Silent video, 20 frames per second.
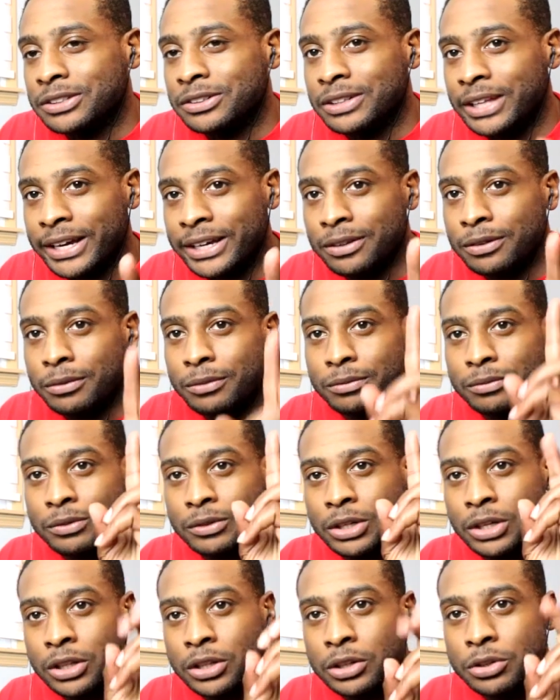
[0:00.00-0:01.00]
they're like
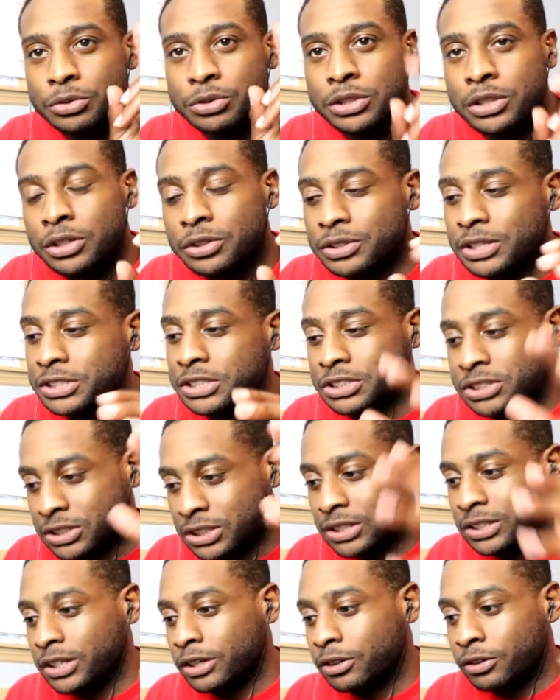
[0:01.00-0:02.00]
close close. I just
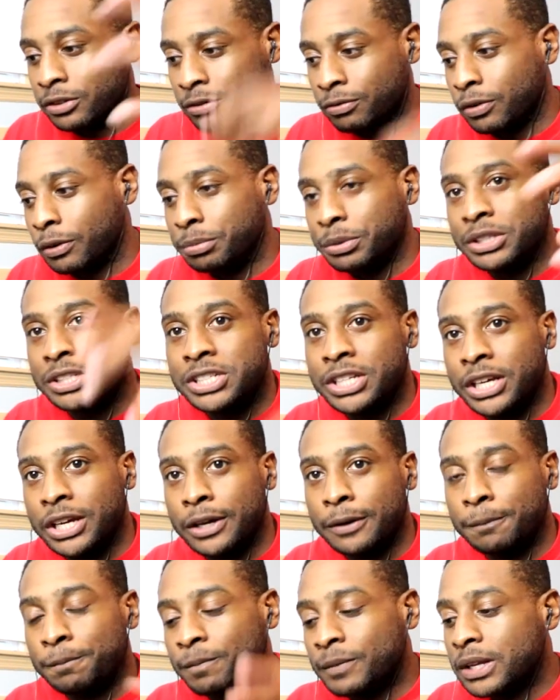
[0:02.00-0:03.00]
think they're from the
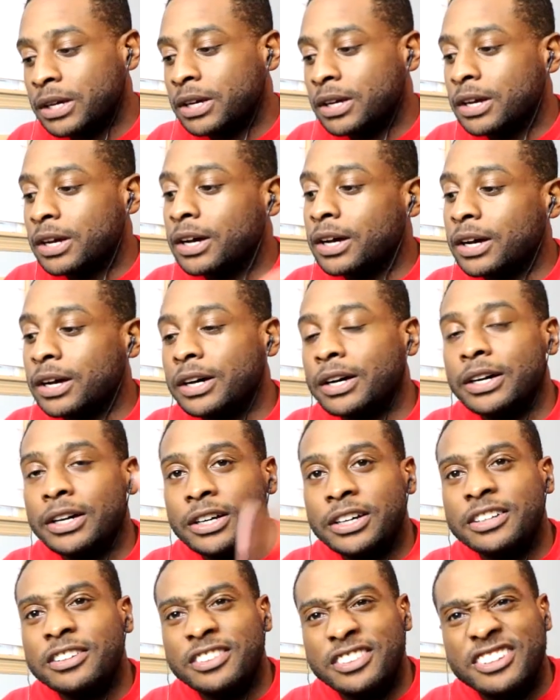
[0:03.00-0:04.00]
same
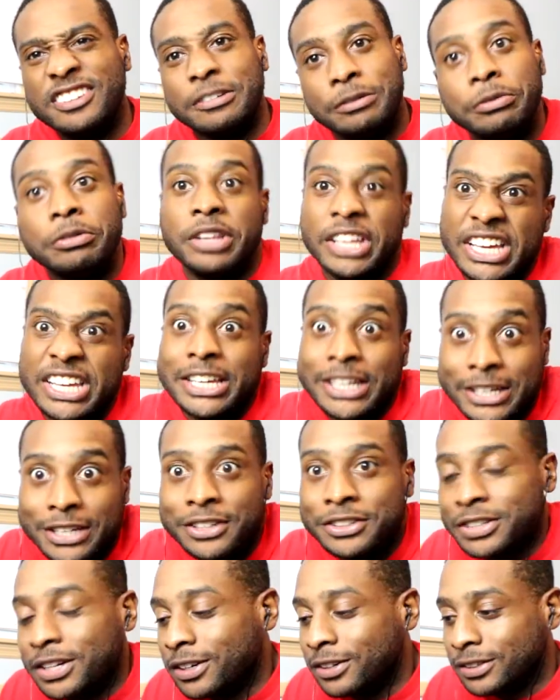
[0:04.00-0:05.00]
uh,
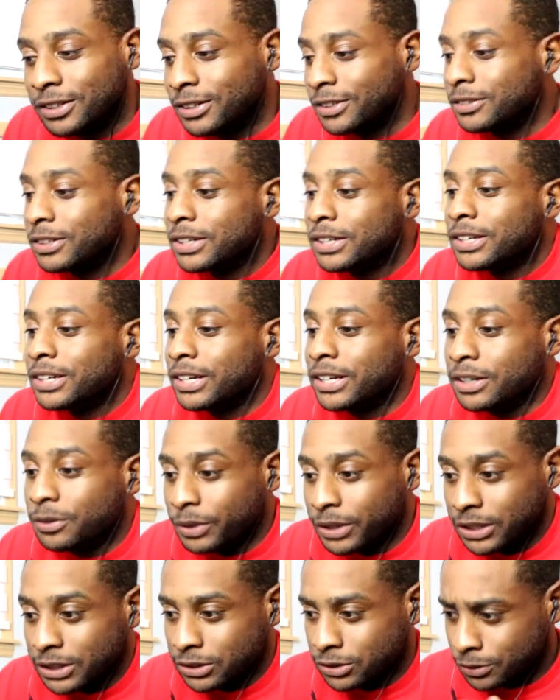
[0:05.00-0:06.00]
lineage. I don't know.
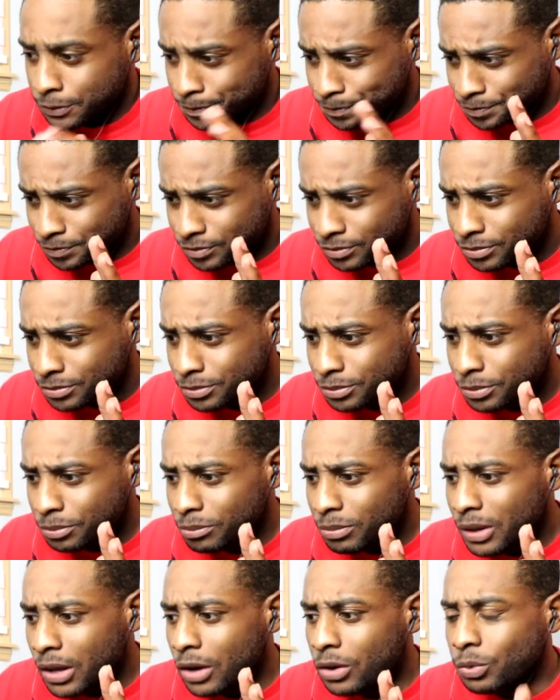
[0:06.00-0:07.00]
Anyways,
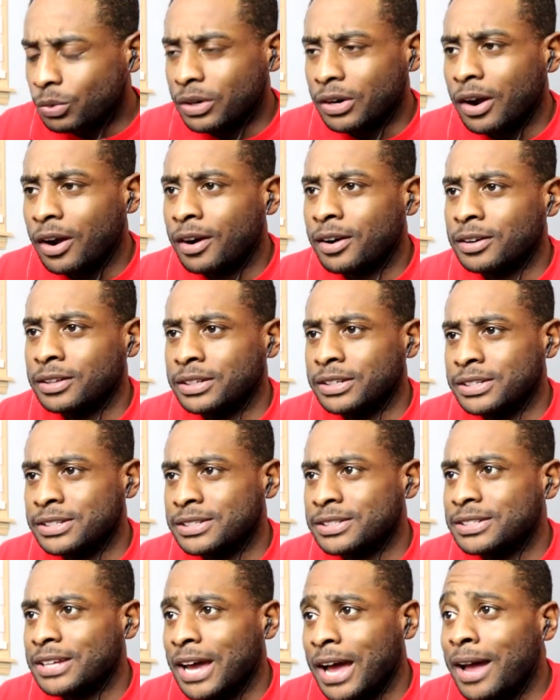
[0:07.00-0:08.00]

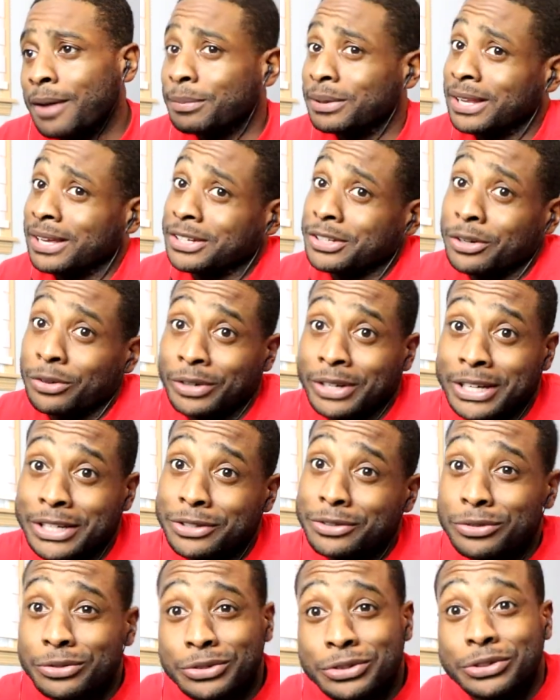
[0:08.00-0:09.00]
regardless, I'd be like, yo, can
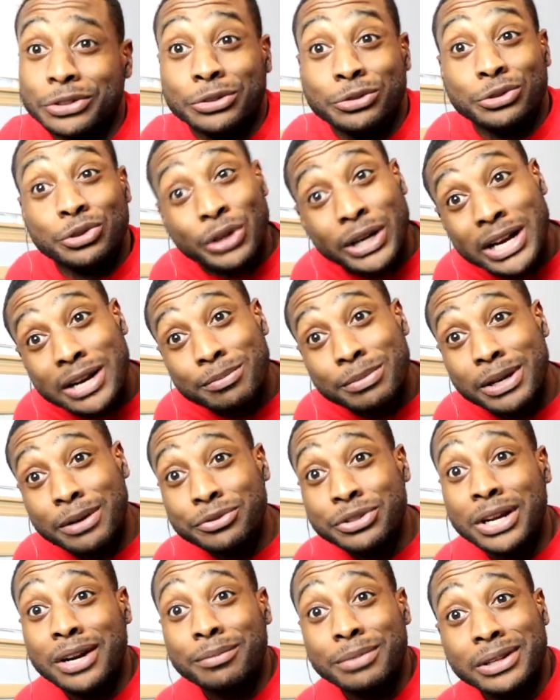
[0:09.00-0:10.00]
you you train me? I'm
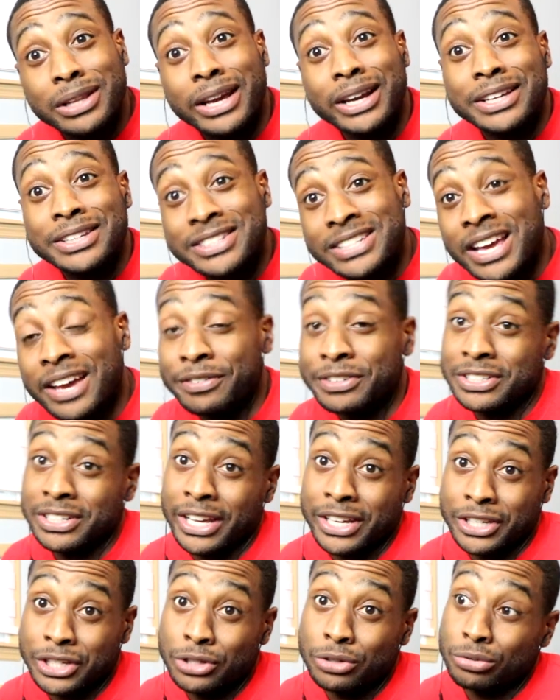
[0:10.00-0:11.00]
trying to be like a savage
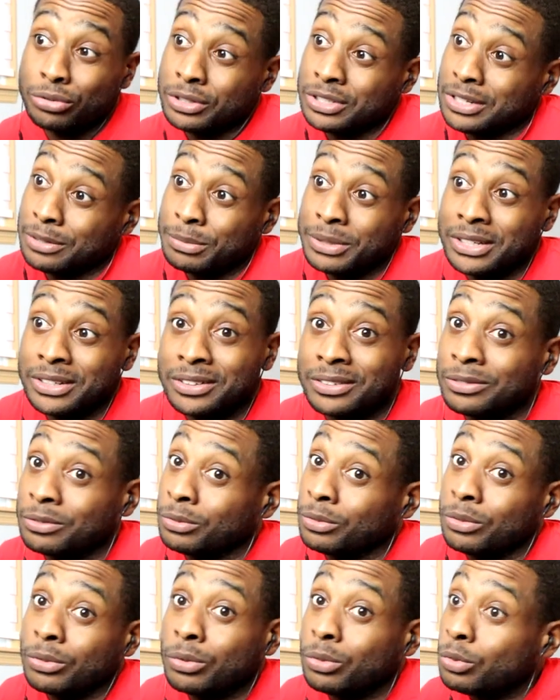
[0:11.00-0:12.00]
like you, because I
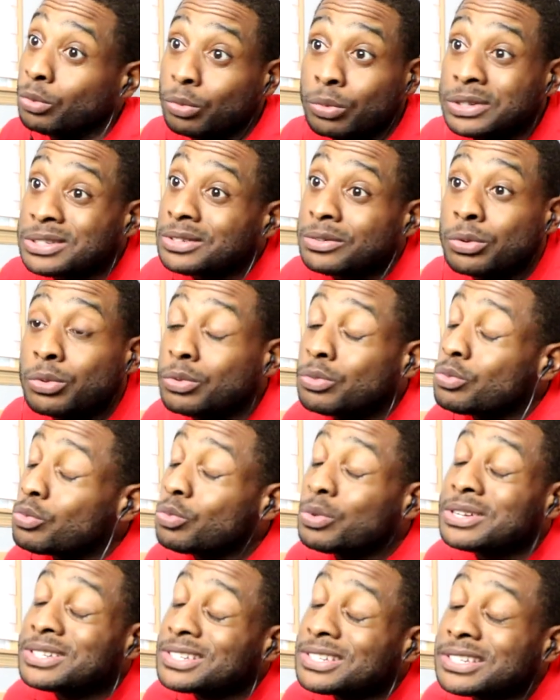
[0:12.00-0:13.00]
mean. What's who,
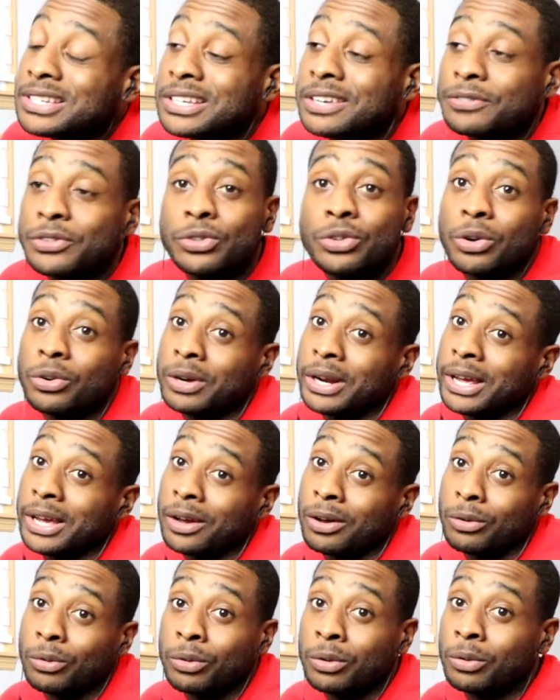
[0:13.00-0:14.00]
what's to say if you go
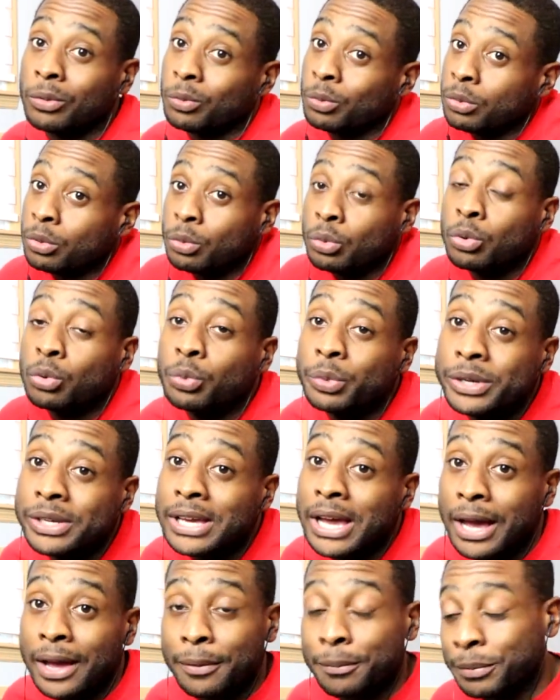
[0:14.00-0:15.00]
down? Who, who we
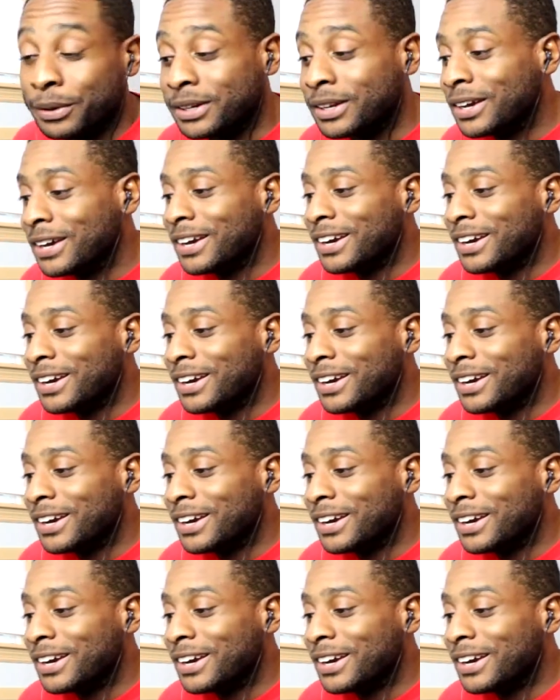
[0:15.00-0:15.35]
got? But